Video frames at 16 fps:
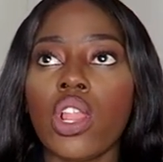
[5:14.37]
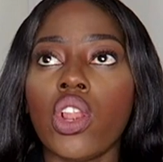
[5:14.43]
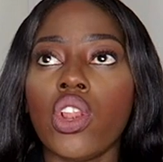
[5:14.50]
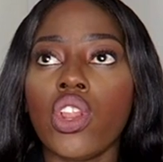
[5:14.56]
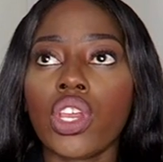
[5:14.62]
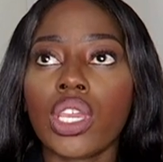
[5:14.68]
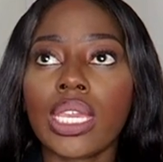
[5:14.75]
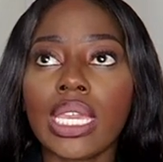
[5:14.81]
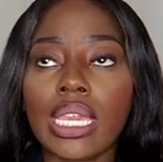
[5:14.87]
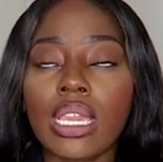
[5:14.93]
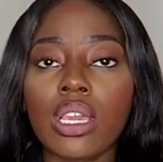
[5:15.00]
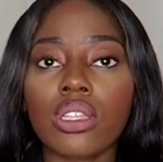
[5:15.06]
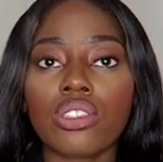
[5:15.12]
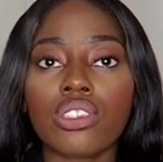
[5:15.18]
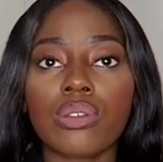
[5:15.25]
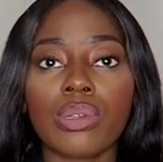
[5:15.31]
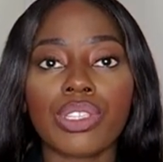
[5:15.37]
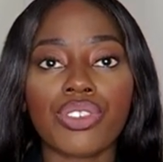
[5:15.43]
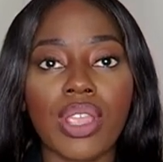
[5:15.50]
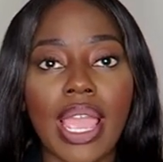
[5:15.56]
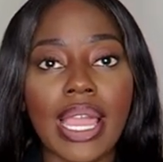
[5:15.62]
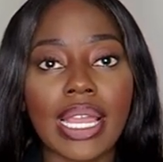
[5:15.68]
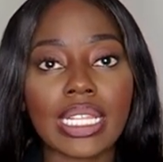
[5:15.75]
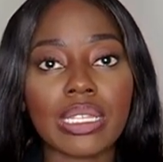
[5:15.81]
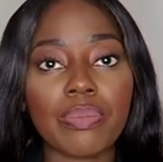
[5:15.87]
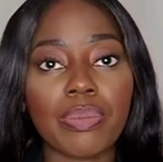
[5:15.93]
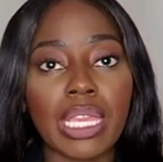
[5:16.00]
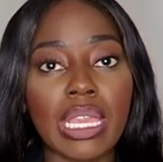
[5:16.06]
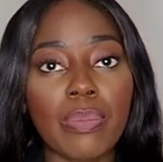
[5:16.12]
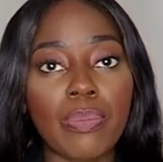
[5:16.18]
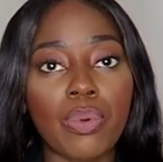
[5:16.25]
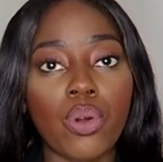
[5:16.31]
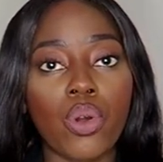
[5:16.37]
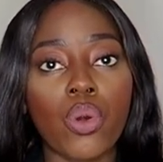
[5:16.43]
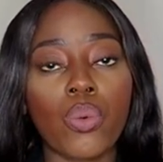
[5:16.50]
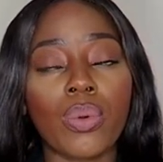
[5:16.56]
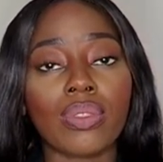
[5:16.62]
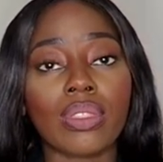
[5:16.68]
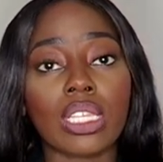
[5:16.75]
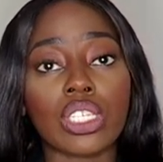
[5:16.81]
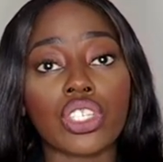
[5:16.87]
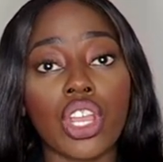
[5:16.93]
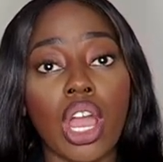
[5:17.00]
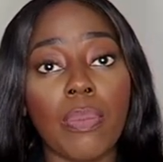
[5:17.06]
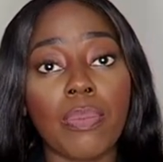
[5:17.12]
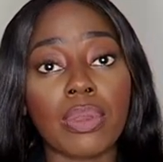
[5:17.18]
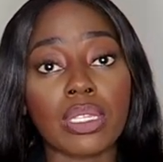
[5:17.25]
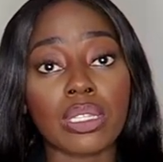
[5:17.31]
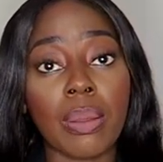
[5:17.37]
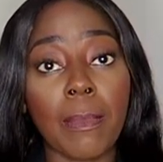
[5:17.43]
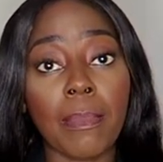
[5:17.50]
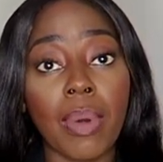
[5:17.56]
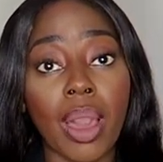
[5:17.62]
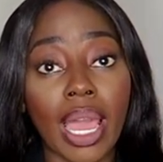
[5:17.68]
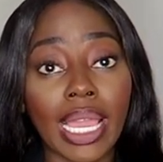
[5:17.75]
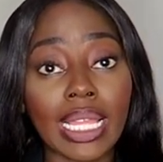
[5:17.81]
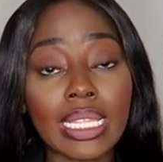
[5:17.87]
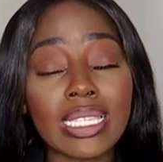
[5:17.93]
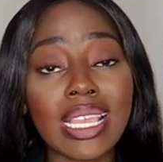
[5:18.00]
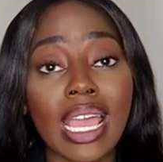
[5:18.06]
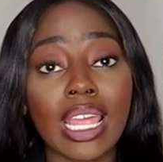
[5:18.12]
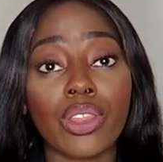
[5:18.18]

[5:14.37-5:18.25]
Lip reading: looking to attract people with the sharpest minds